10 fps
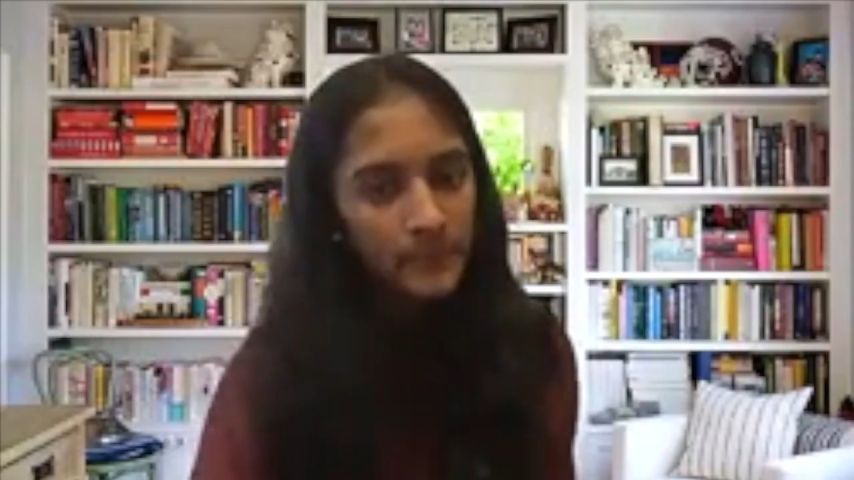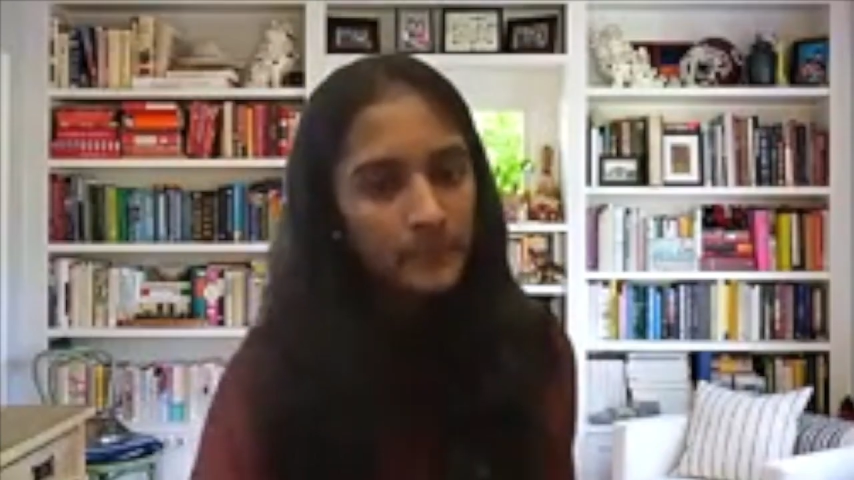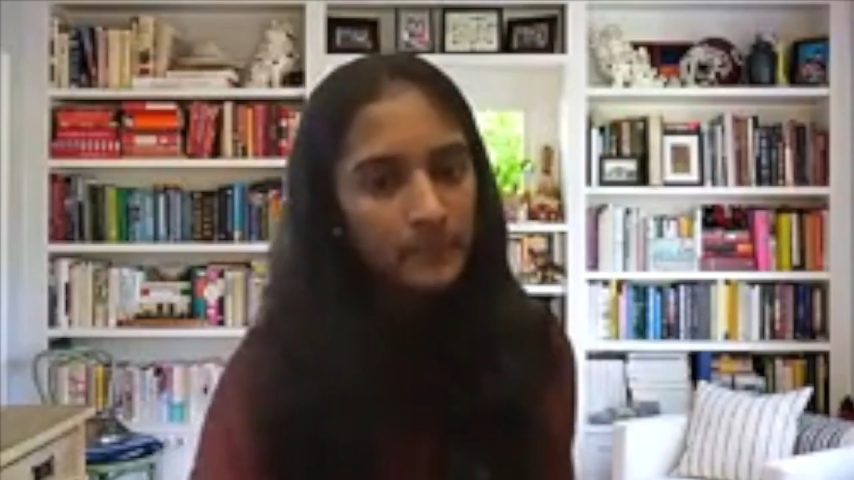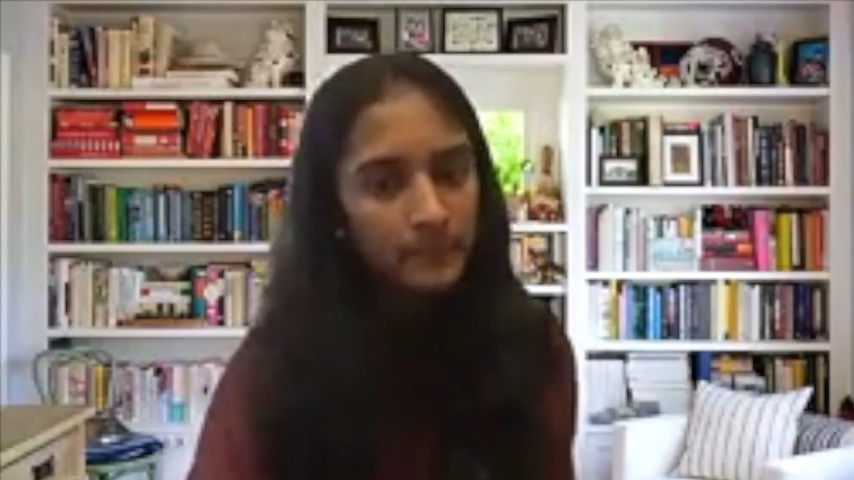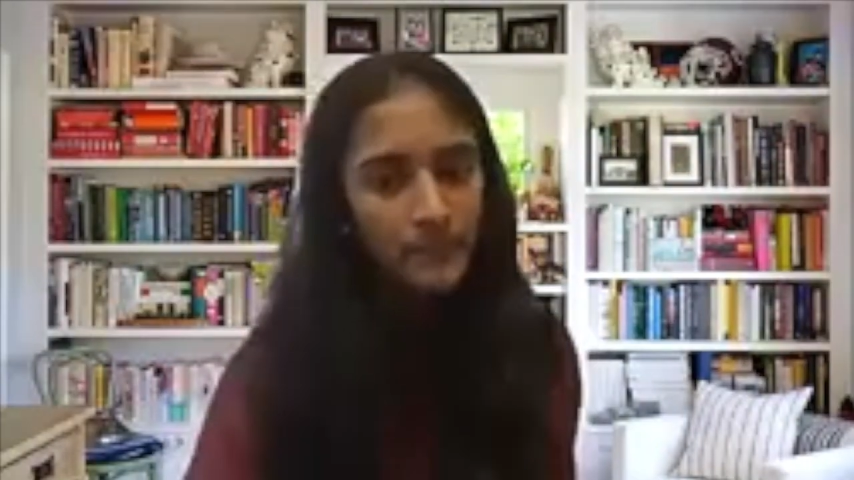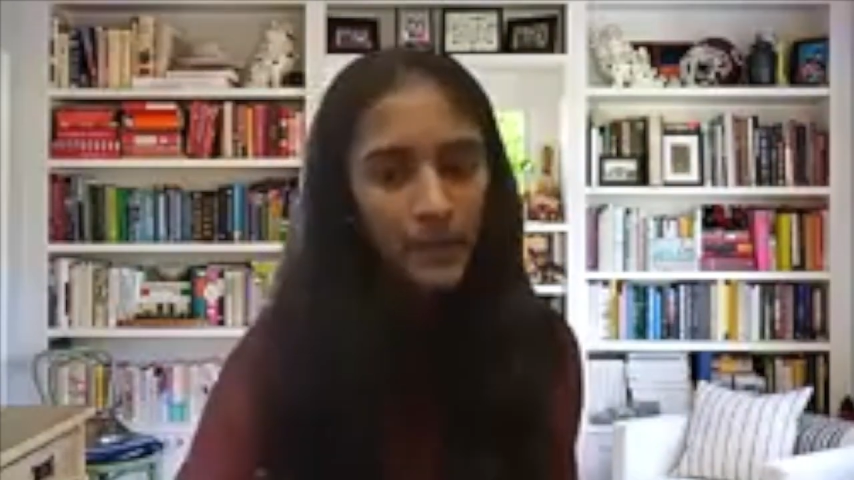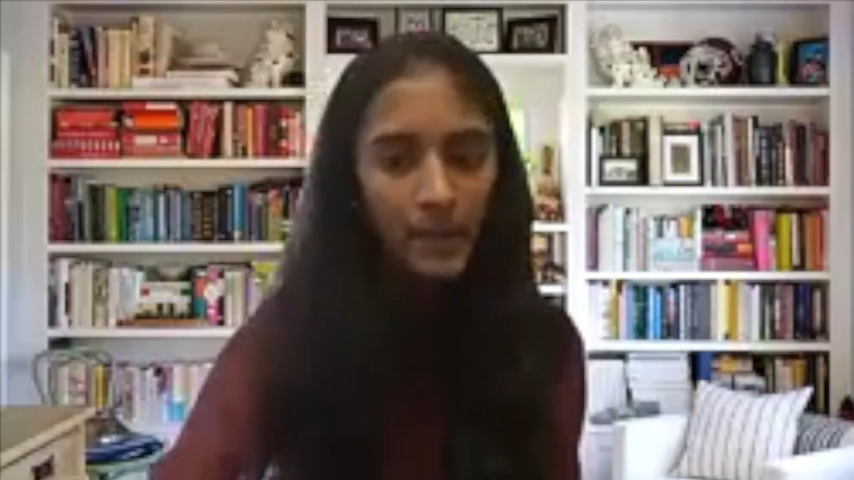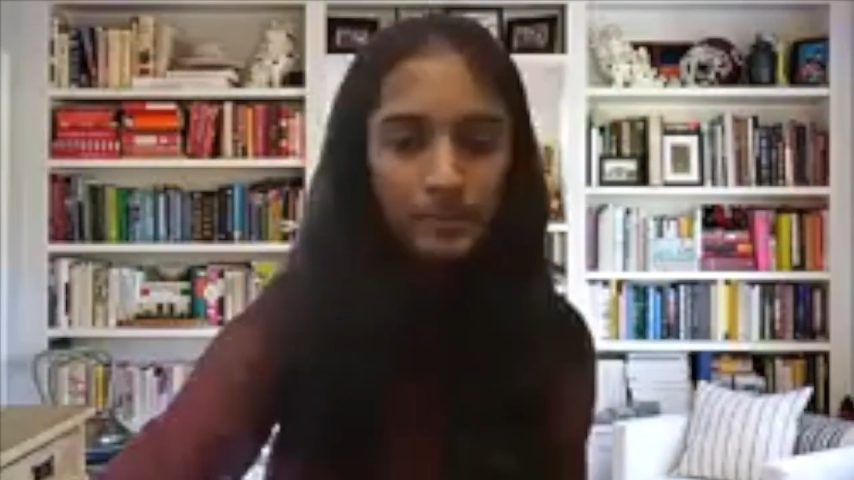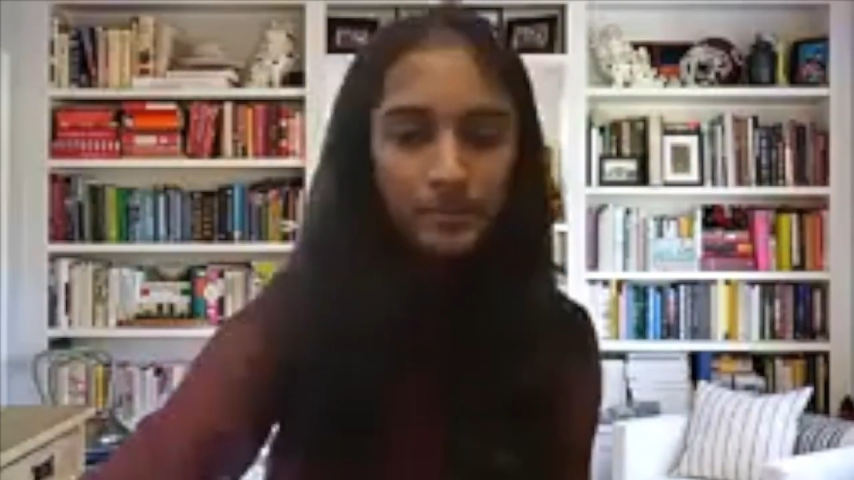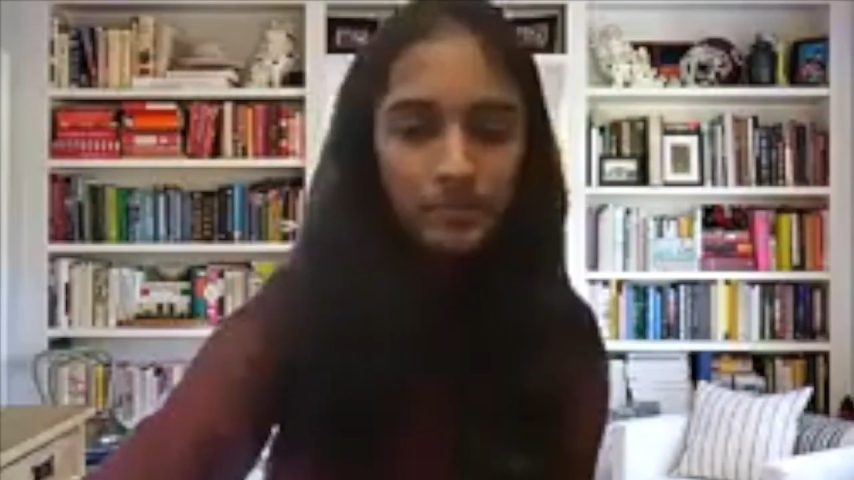Yeah,
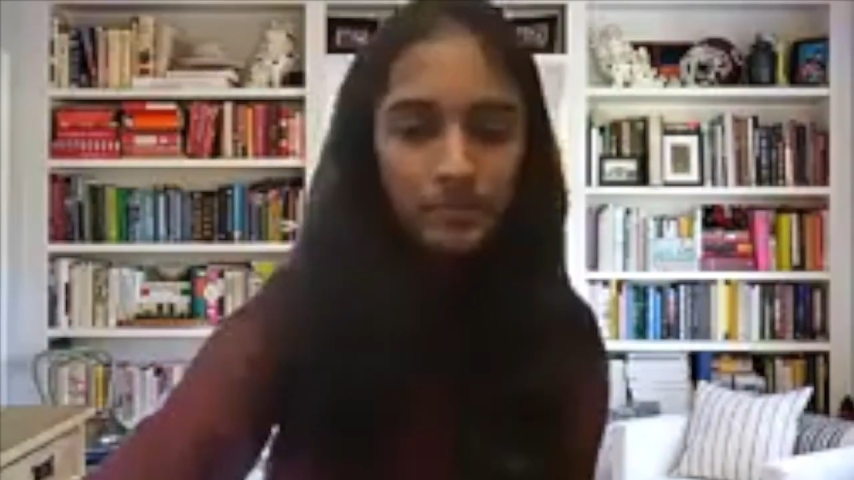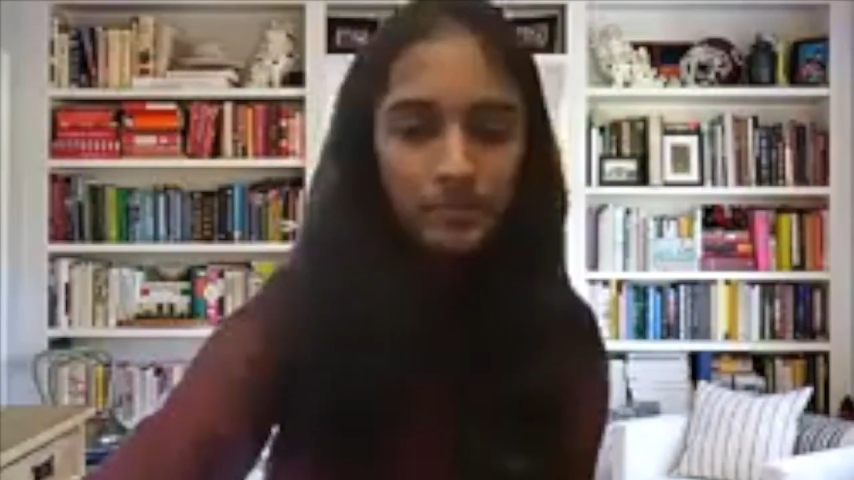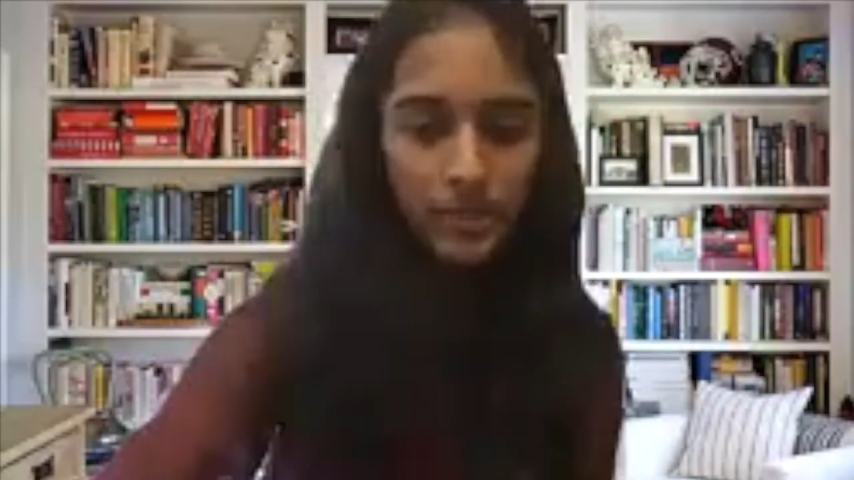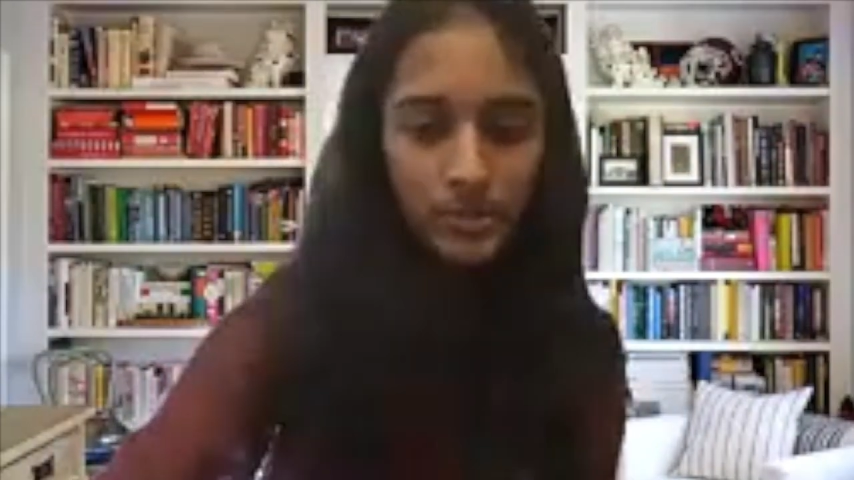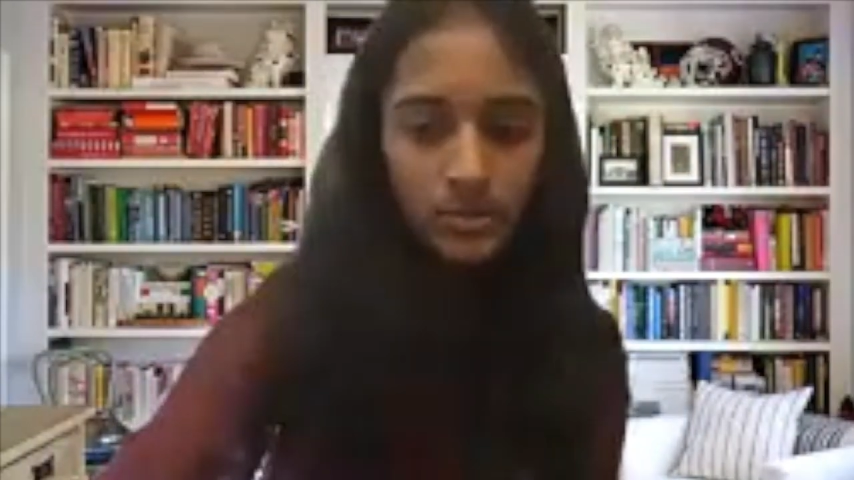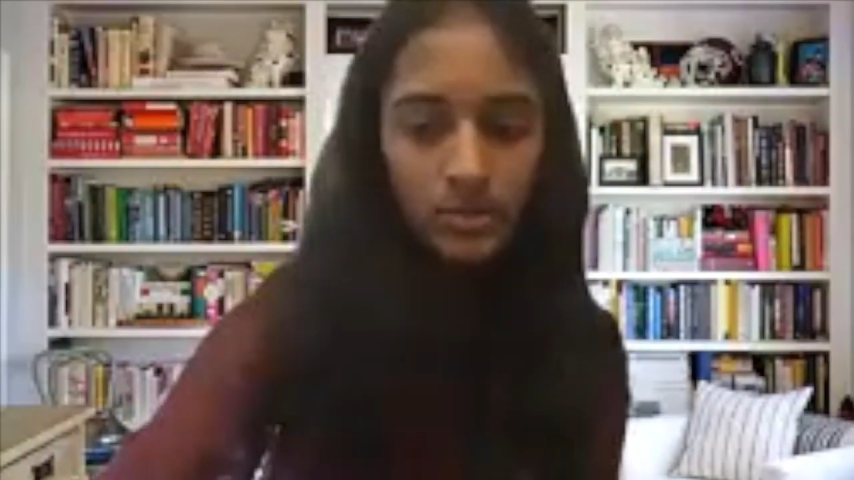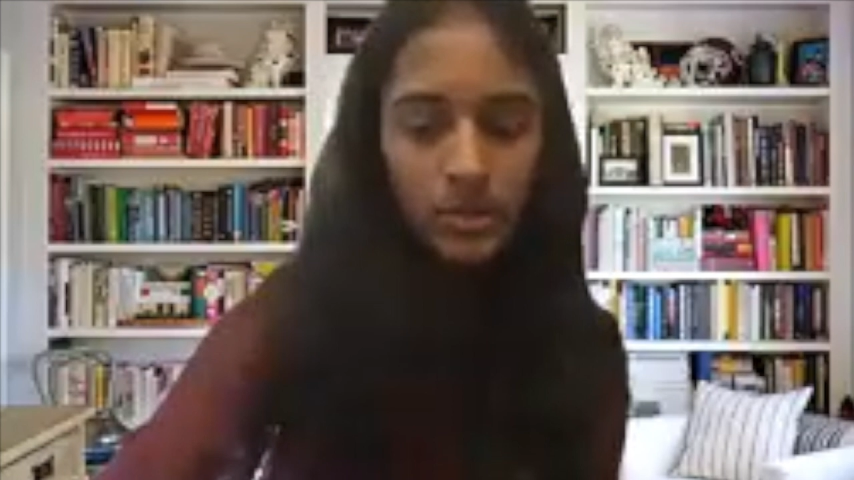very true.